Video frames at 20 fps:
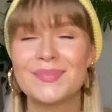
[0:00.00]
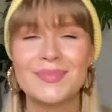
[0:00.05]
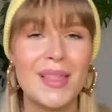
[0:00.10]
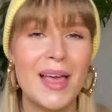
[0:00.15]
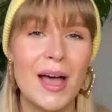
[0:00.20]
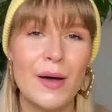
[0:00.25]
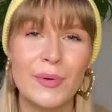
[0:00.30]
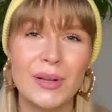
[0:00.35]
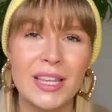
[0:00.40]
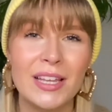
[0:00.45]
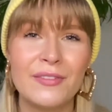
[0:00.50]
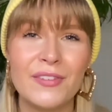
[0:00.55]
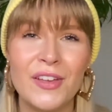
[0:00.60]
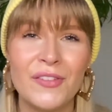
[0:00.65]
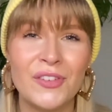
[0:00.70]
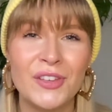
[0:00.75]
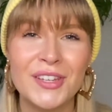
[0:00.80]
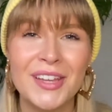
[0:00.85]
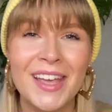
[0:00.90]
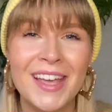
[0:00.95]
I would love it
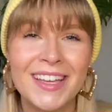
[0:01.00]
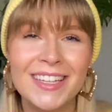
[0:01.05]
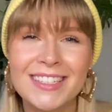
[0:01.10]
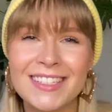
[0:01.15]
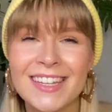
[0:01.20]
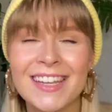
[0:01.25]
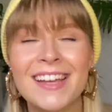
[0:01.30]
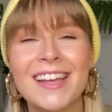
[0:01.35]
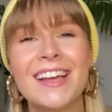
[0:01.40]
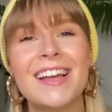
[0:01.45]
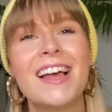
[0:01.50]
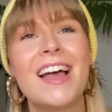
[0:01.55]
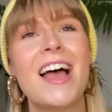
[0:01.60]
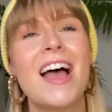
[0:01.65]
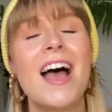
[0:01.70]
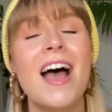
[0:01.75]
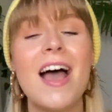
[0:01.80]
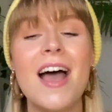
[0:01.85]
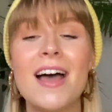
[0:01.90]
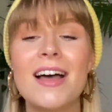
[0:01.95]
if you did.
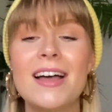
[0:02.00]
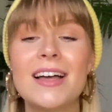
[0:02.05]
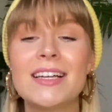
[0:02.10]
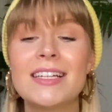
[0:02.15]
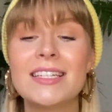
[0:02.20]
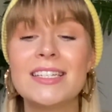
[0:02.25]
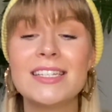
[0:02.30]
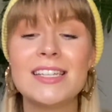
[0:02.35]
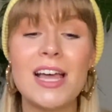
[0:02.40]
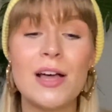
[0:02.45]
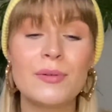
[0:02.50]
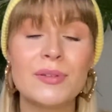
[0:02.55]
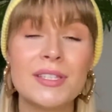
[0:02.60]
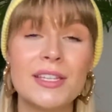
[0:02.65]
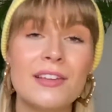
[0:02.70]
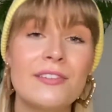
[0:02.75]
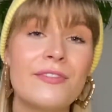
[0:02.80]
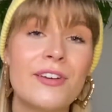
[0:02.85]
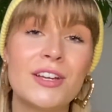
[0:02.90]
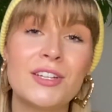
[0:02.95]
And I will
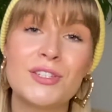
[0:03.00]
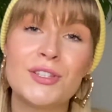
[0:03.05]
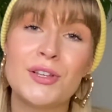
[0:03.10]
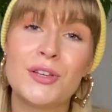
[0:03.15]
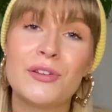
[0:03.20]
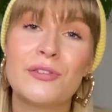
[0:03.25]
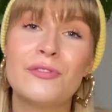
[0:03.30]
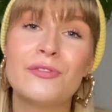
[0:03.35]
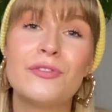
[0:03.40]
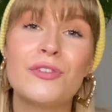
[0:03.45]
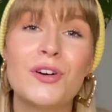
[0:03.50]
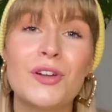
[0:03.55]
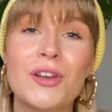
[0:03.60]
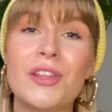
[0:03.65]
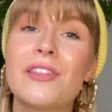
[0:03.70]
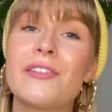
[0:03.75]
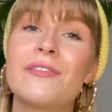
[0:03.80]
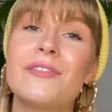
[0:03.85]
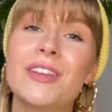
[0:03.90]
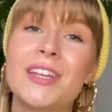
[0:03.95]
see you very soon for
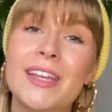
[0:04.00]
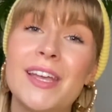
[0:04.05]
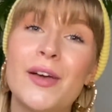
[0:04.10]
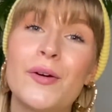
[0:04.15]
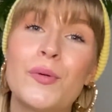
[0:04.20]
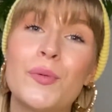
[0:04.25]
another video.